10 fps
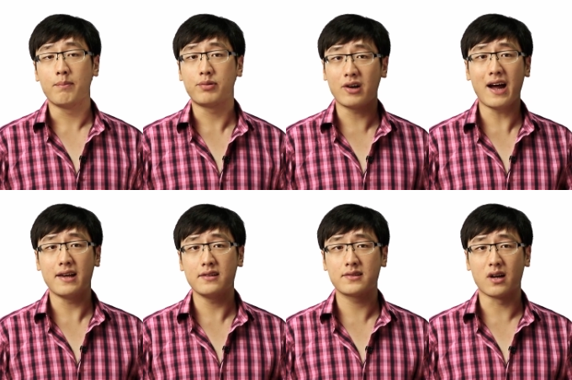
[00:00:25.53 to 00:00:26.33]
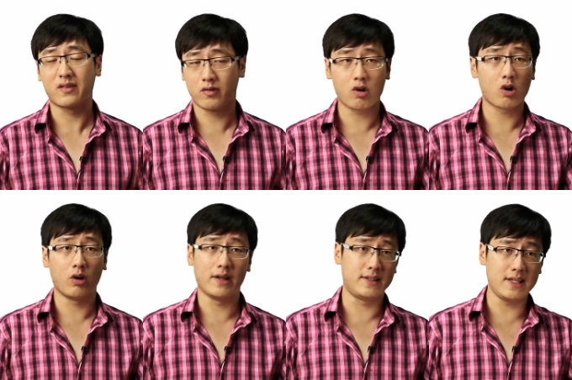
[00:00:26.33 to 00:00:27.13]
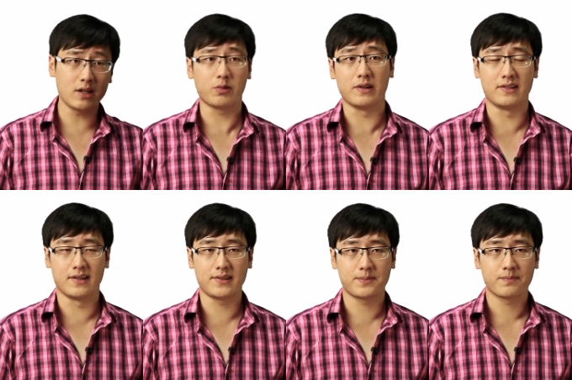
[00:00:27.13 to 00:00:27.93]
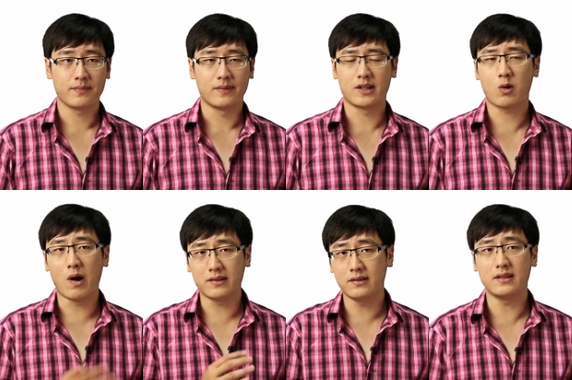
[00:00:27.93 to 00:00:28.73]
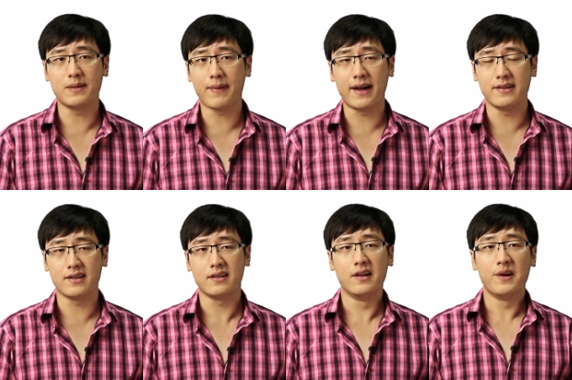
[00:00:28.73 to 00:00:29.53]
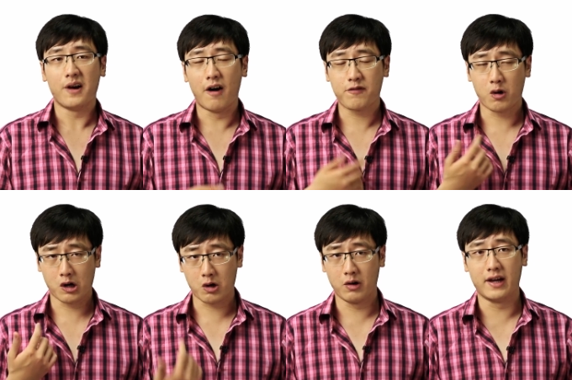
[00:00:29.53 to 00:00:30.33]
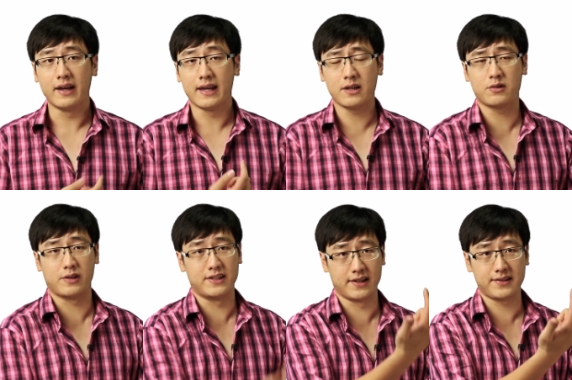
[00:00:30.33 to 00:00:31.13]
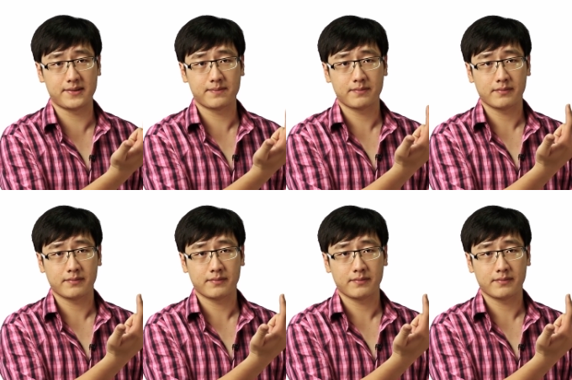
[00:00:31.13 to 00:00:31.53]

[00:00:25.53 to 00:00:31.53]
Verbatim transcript: price of Coca-Cola decreases, the quantity demanded of Coca Cola increases,